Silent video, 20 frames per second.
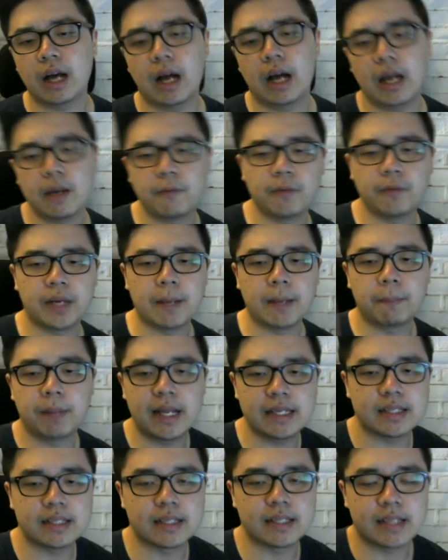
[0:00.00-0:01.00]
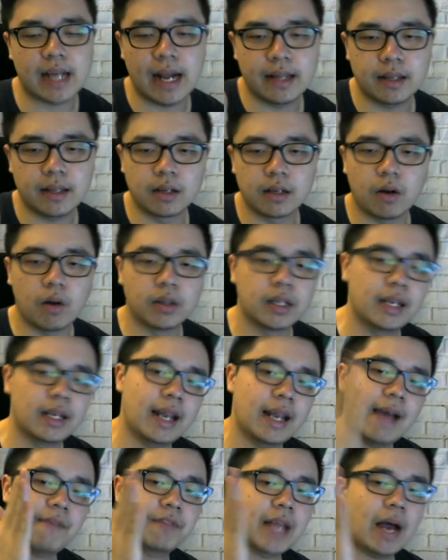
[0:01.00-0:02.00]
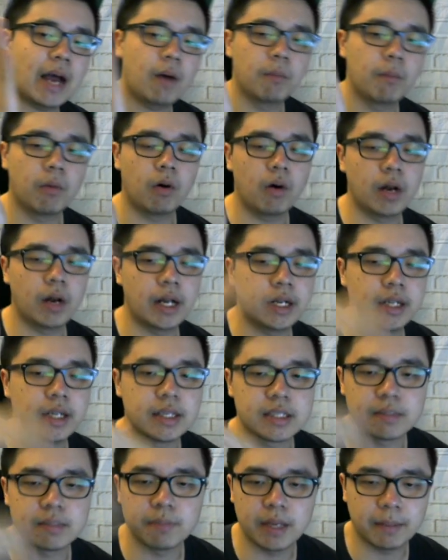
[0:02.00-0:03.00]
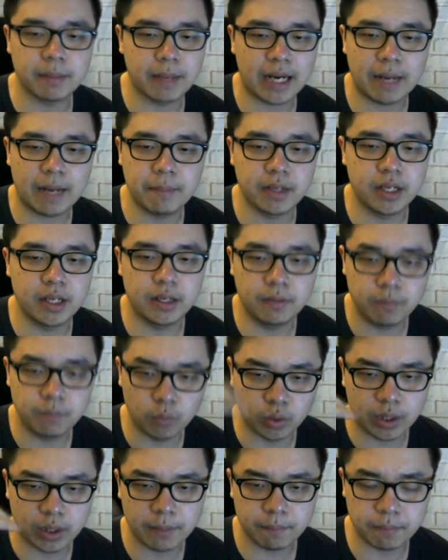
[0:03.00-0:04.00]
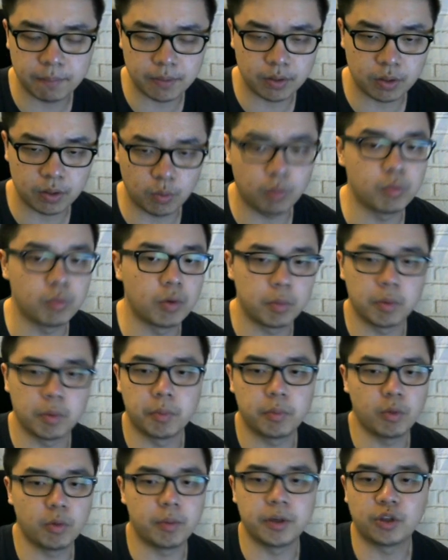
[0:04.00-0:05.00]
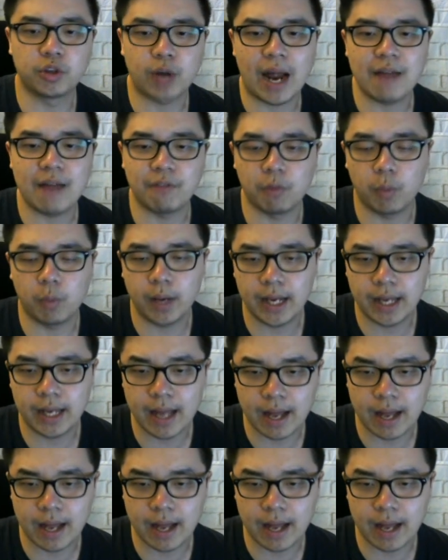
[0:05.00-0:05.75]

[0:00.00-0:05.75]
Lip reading: If we can place the skeleton on the left tile more, and then his Mega Minion will be drive away,